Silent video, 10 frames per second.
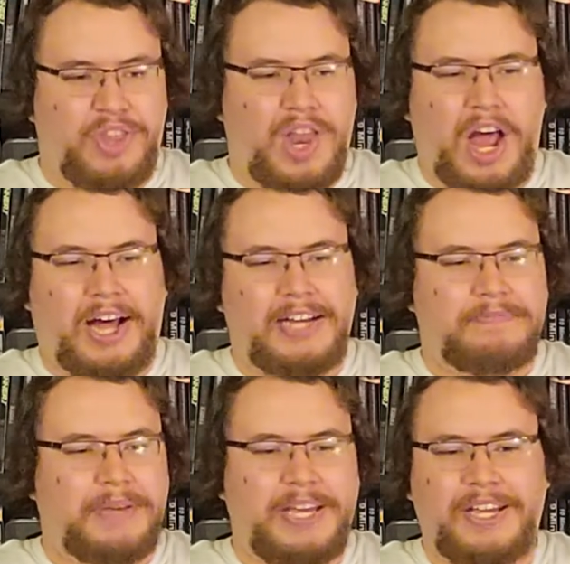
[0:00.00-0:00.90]

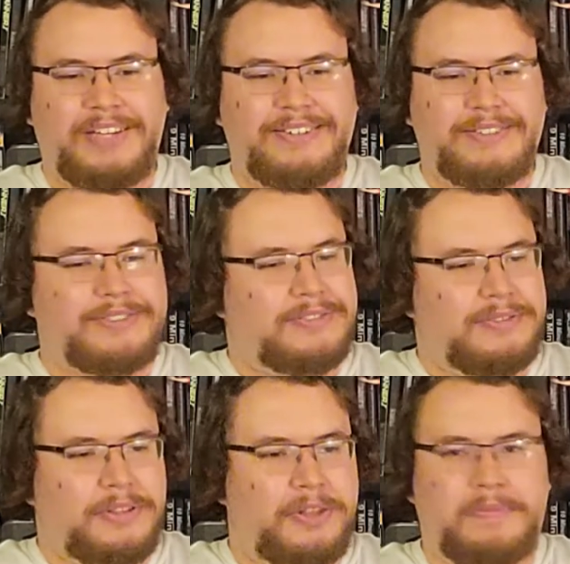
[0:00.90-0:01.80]
not being
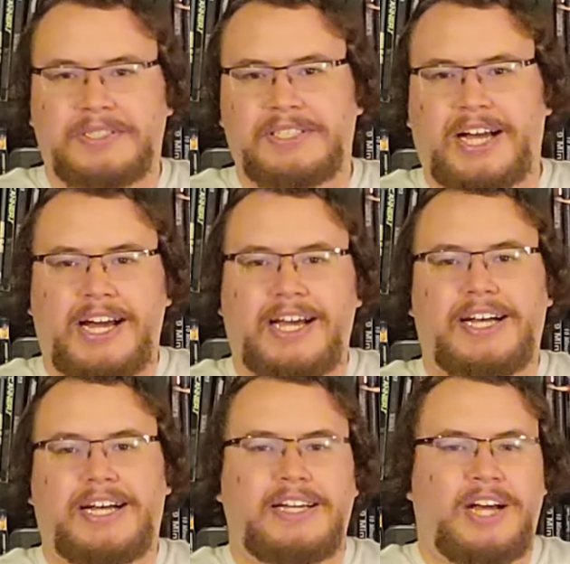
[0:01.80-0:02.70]
the
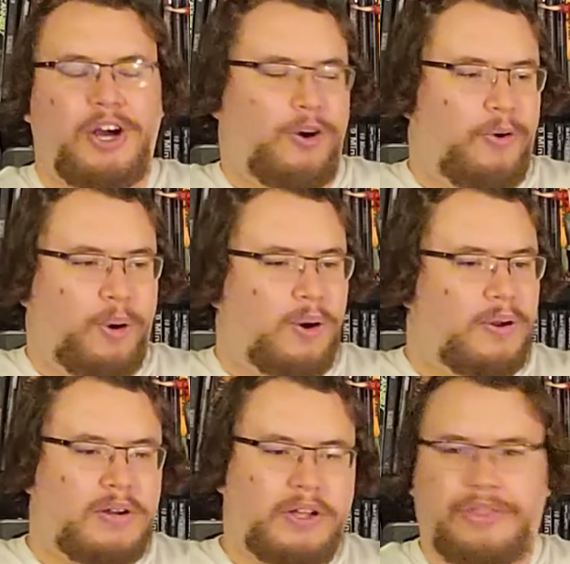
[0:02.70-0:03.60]
Messiah
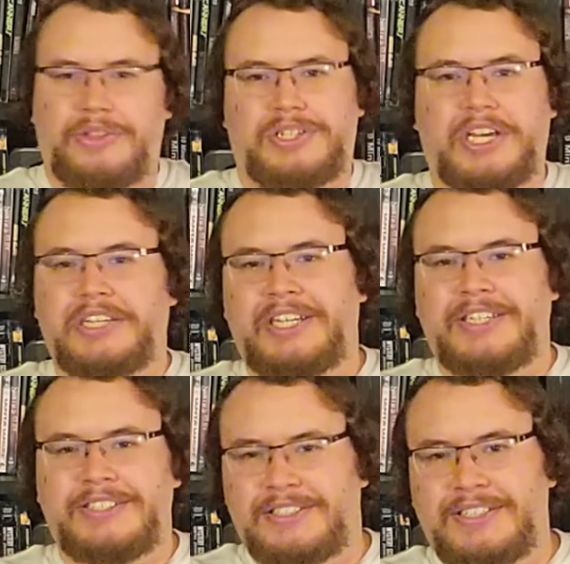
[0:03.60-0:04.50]
or the
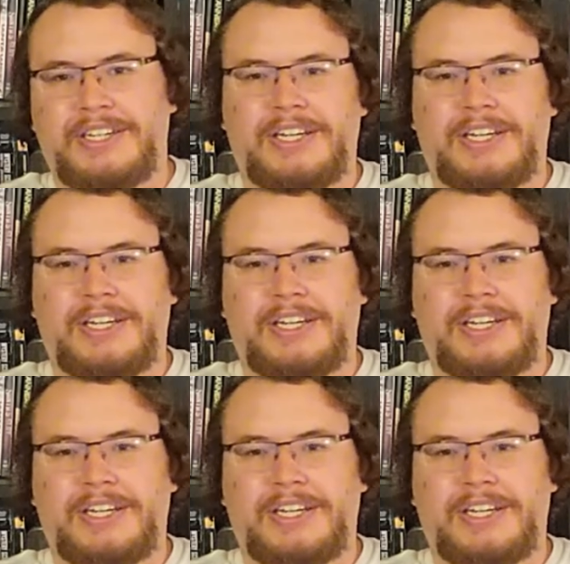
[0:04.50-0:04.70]
titties.